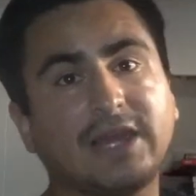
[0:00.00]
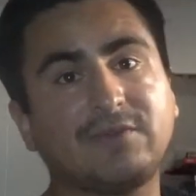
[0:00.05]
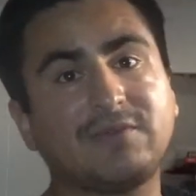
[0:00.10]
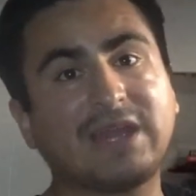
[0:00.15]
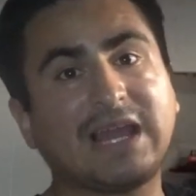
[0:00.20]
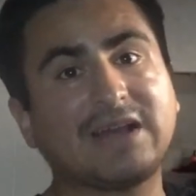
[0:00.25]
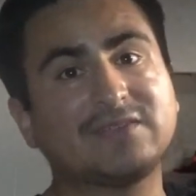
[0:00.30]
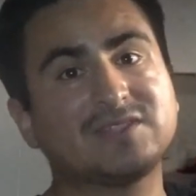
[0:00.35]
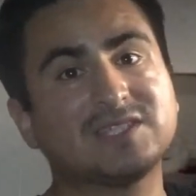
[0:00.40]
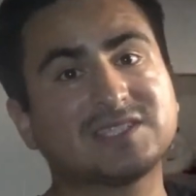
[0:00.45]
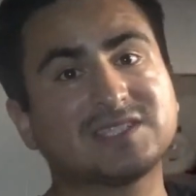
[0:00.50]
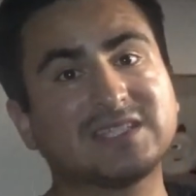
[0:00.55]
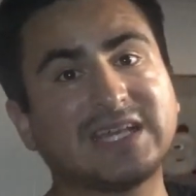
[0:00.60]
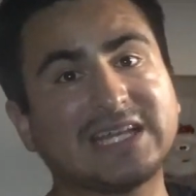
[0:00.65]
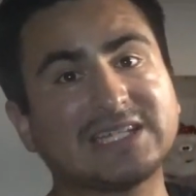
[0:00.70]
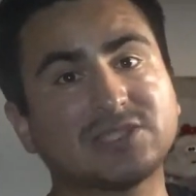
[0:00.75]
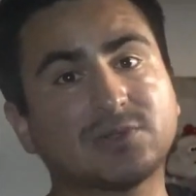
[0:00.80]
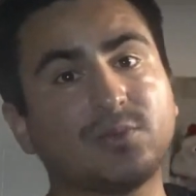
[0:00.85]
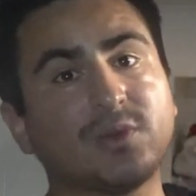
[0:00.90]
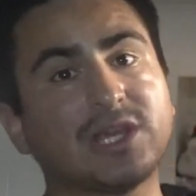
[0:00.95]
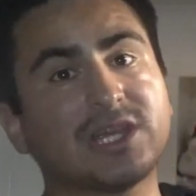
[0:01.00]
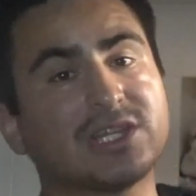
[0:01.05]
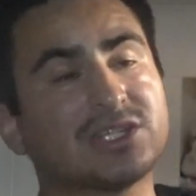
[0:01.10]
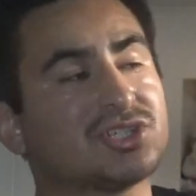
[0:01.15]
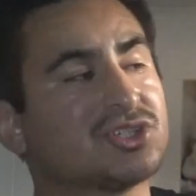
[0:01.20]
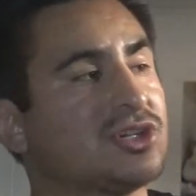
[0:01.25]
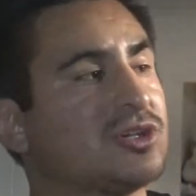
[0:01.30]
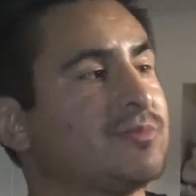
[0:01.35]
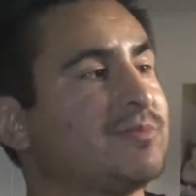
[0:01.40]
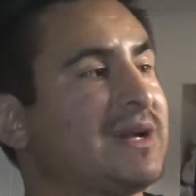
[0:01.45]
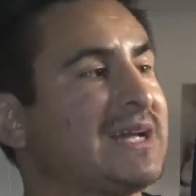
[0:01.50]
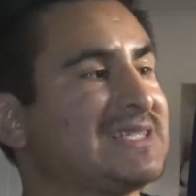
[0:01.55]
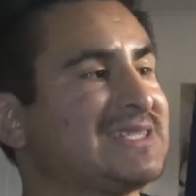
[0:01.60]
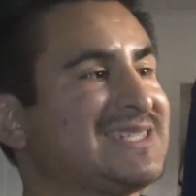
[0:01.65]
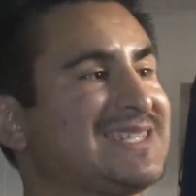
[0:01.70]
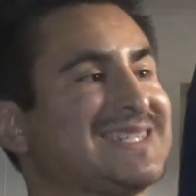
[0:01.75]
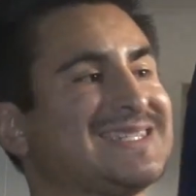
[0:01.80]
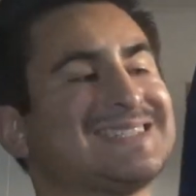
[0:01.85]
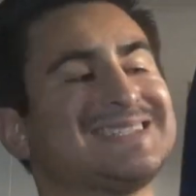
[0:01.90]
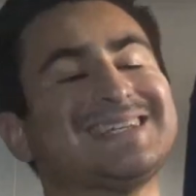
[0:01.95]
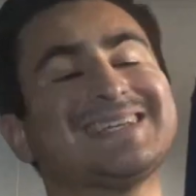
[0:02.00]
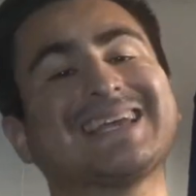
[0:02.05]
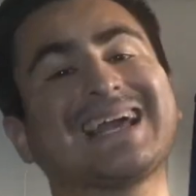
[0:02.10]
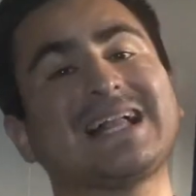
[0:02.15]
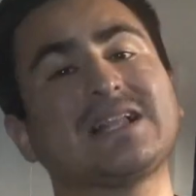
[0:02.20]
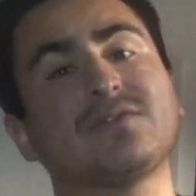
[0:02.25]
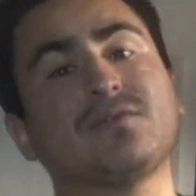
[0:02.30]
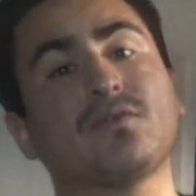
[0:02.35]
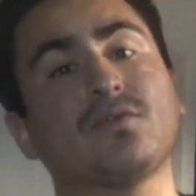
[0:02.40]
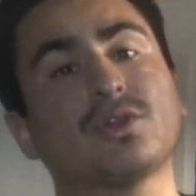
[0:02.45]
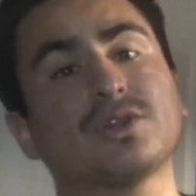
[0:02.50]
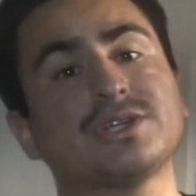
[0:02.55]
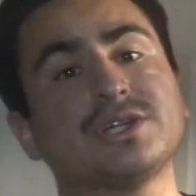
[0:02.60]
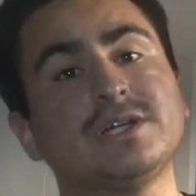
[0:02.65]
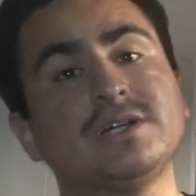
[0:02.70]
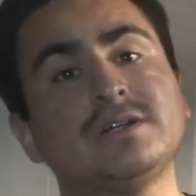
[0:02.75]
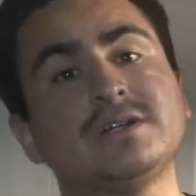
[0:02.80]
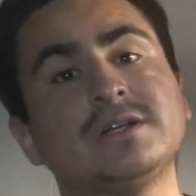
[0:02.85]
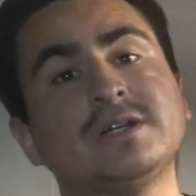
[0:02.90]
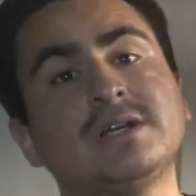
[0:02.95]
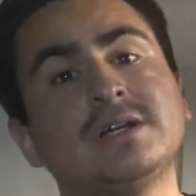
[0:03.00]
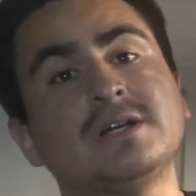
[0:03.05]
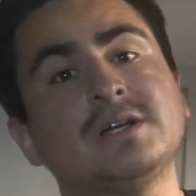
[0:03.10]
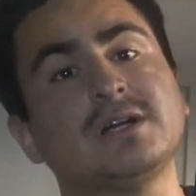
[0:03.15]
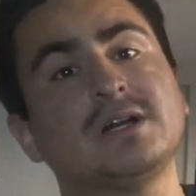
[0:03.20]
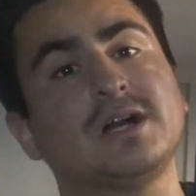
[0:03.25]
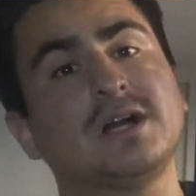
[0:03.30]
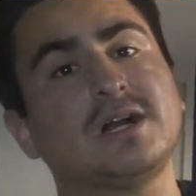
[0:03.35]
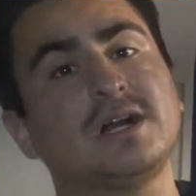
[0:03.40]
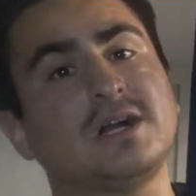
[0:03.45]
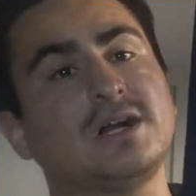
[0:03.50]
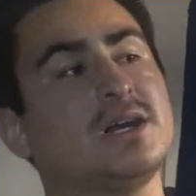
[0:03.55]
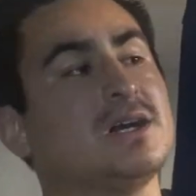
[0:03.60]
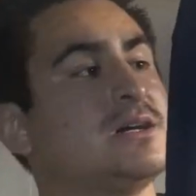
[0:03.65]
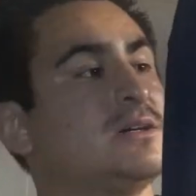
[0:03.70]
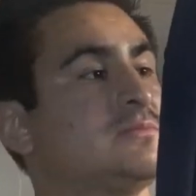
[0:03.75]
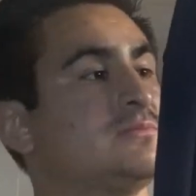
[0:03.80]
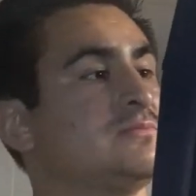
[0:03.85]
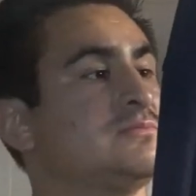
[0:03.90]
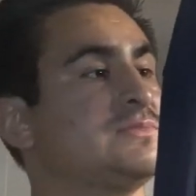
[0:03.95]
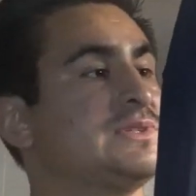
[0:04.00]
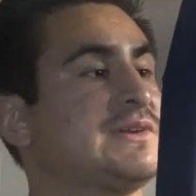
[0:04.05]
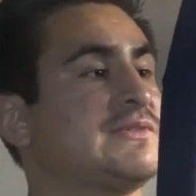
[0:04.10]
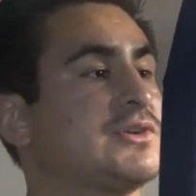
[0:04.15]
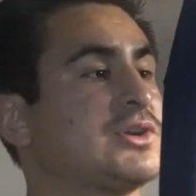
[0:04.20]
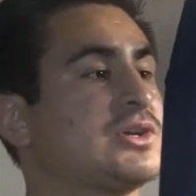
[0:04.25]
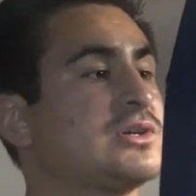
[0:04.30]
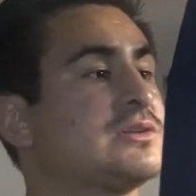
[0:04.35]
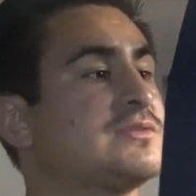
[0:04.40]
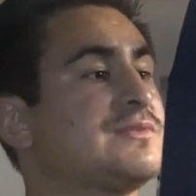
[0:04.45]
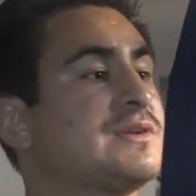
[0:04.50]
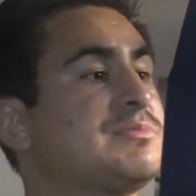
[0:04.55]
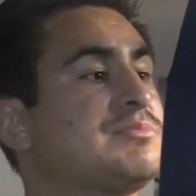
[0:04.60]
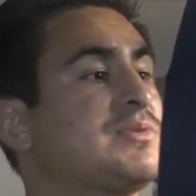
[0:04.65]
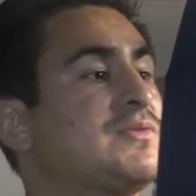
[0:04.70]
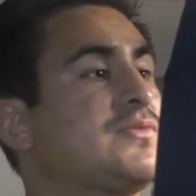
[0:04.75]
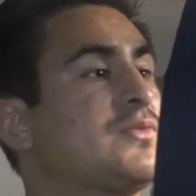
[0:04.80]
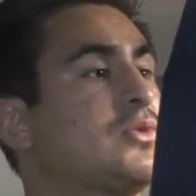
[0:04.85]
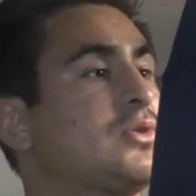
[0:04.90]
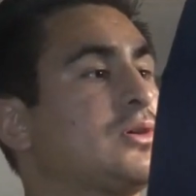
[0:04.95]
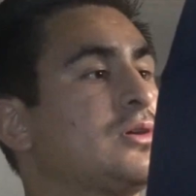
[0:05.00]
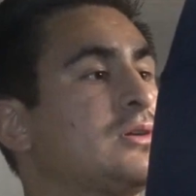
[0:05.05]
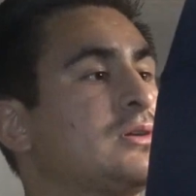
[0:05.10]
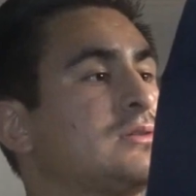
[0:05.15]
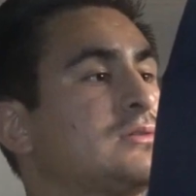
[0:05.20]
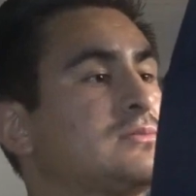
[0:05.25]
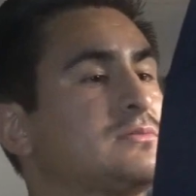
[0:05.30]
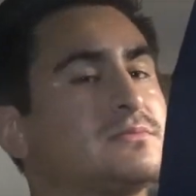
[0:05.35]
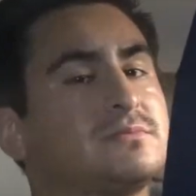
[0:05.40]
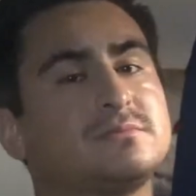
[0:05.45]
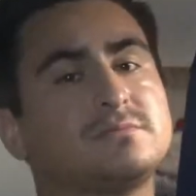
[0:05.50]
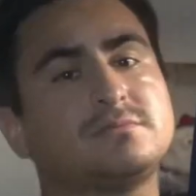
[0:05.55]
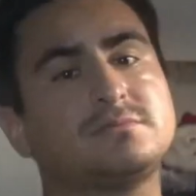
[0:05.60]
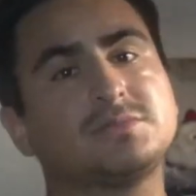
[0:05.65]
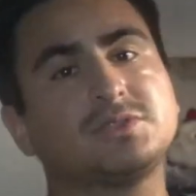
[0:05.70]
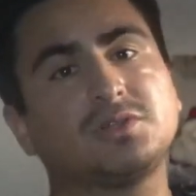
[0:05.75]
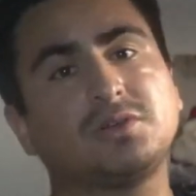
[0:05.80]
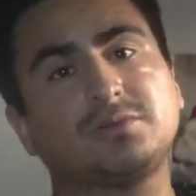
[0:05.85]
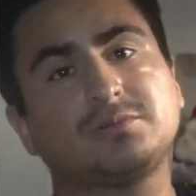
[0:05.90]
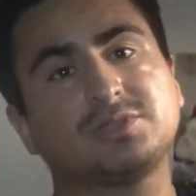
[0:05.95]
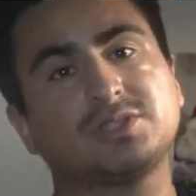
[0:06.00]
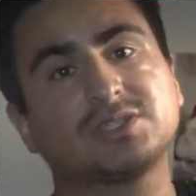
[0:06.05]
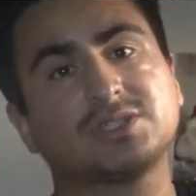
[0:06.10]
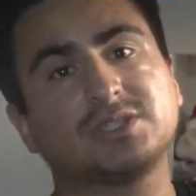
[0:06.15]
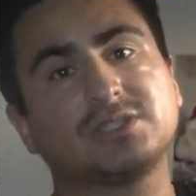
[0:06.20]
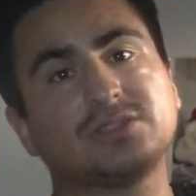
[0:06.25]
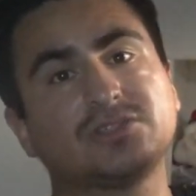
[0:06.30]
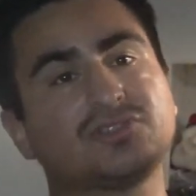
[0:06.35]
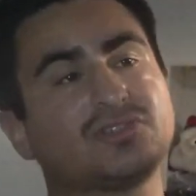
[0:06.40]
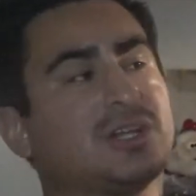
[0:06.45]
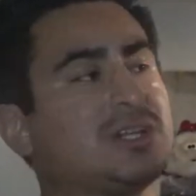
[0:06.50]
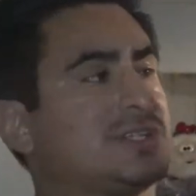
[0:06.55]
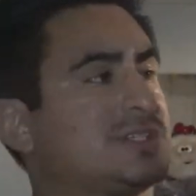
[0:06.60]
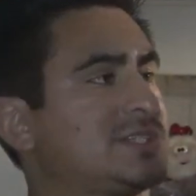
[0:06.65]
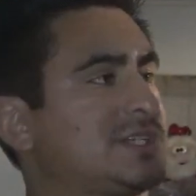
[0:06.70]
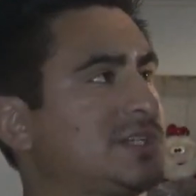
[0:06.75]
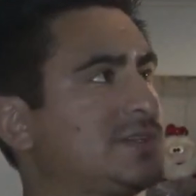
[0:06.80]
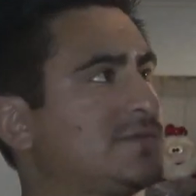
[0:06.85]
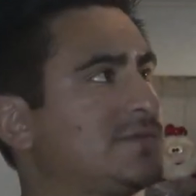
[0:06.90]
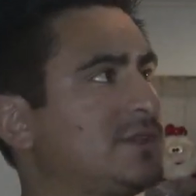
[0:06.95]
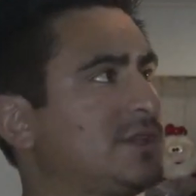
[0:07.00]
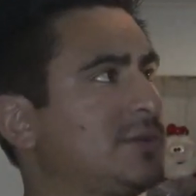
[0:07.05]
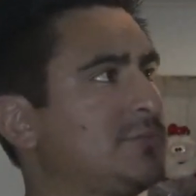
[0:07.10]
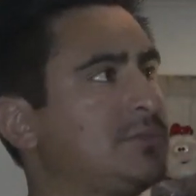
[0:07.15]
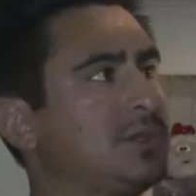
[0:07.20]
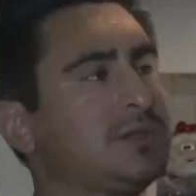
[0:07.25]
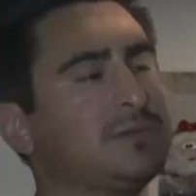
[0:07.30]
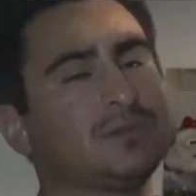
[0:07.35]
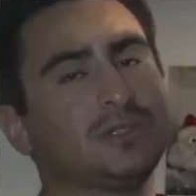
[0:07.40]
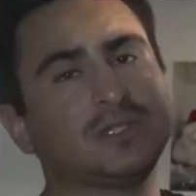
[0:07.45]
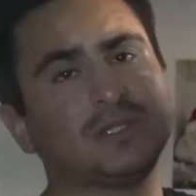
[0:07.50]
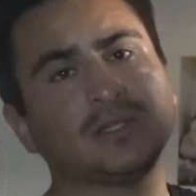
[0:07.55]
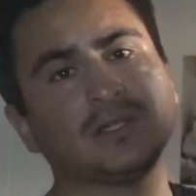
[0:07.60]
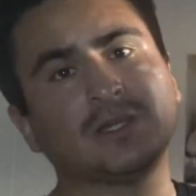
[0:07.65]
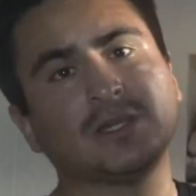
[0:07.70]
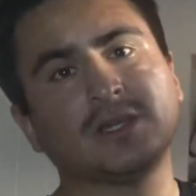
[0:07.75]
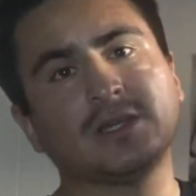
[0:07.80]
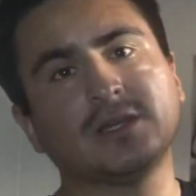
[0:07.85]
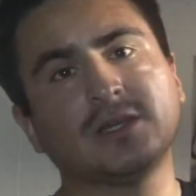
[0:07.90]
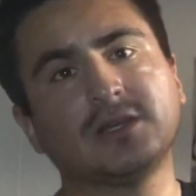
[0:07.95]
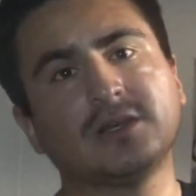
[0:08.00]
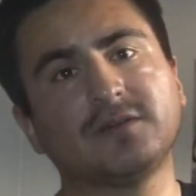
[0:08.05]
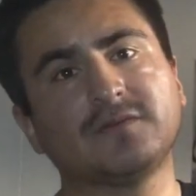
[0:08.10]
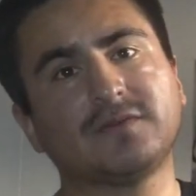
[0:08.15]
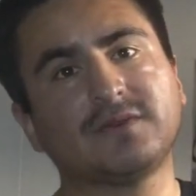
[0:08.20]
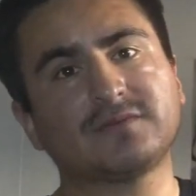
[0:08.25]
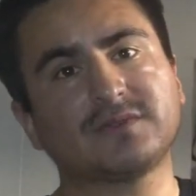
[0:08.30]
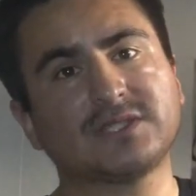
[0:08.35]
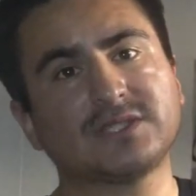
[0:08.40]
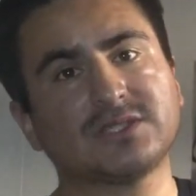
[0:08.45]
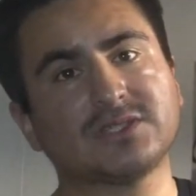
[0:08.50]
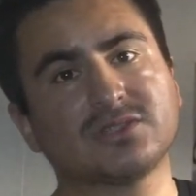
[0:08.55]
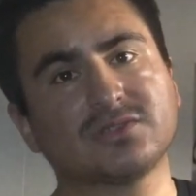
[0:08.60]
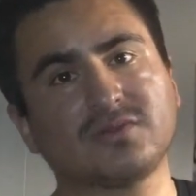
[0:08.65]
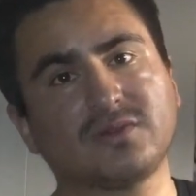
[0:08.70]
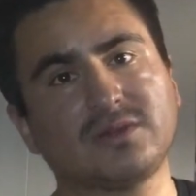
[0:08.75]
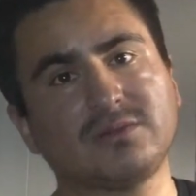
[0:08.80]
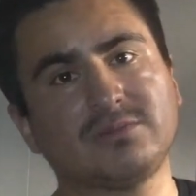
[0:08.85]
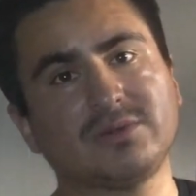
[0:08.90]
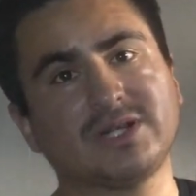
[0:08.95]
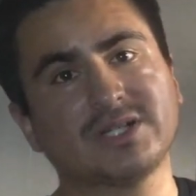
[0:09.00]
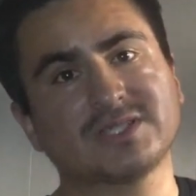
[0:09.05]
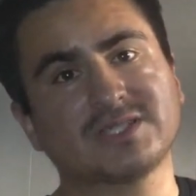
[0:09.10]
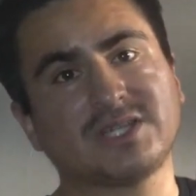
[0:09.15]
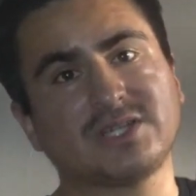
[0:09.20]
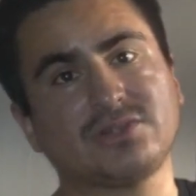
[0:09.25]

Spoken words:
And we have this nice weekend shirt by CNC California. Never heard of it before, so I'm just gonna try to sell it for like maybe 15 to 20 bucks.